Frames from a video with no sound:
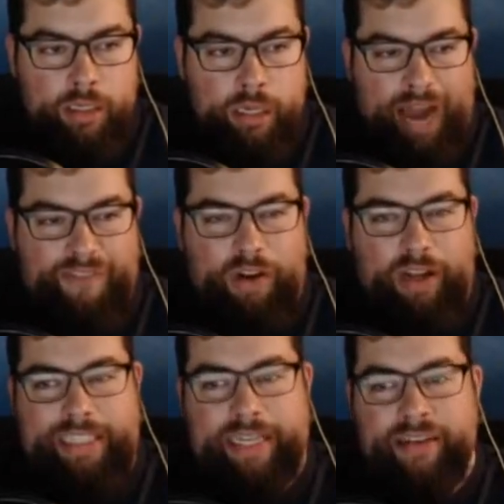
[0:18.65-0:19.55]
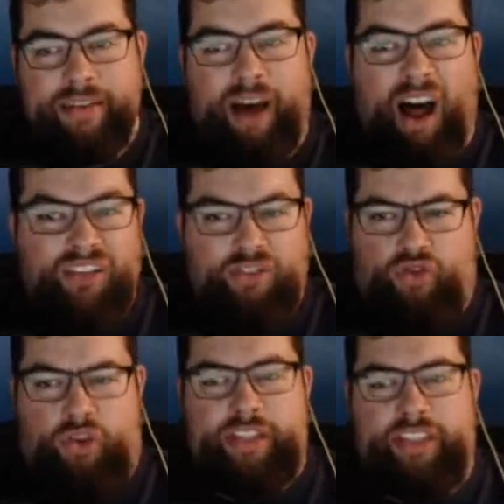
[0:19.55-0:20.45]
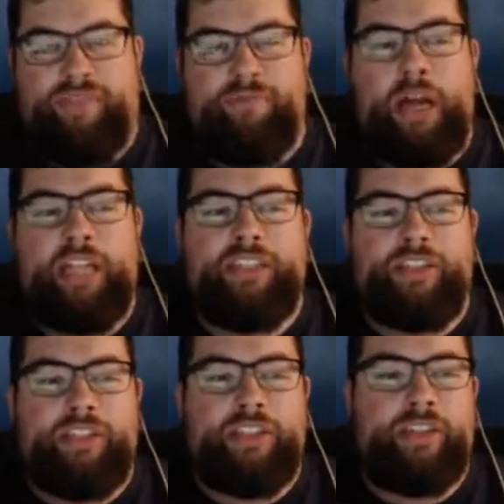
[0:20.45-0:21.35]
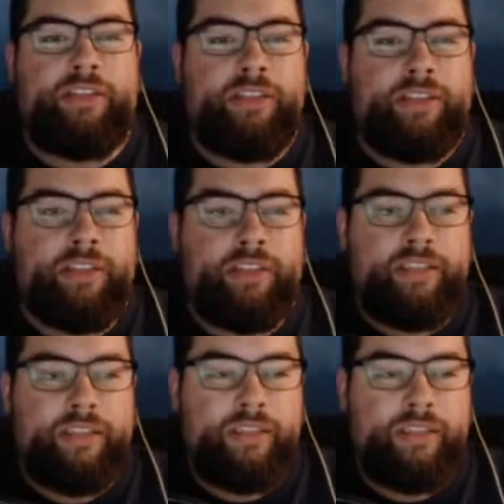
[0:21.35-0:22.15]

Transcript: And fought hundreds of monsters.